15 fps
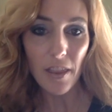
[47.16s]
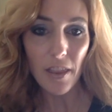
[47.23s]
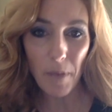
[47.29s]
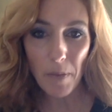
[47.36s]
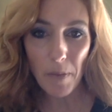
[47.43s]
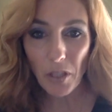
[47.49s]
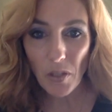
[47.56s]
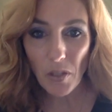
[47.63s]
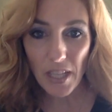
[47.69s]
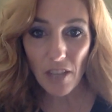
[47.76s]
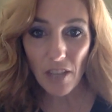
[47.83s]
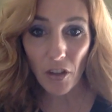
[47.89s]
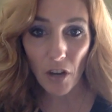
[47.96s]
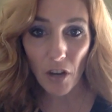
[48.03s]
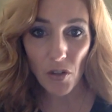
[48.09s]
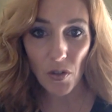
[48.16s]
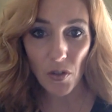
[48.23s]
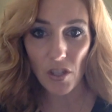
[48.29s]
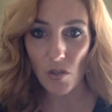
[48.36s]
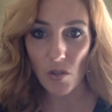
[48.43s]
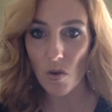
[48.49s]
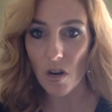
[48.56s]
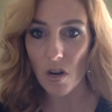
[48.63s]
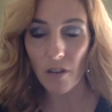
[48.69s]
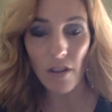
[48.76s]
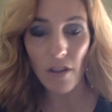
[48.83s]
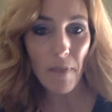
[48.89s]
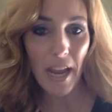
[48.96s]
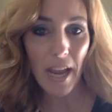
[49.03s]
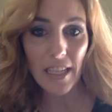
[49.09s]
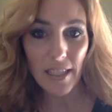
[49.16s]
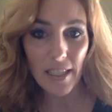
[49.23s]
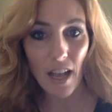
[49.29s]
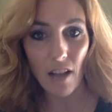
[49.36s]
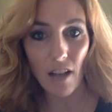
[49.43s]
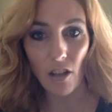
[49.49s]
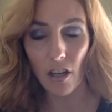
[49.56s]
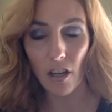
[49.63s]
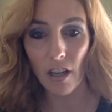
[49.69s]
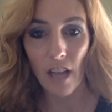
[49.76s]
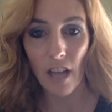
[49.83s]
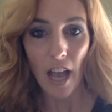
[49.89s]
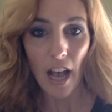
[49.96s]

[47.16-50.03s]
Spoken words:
you see at the grocery store, the bank teller,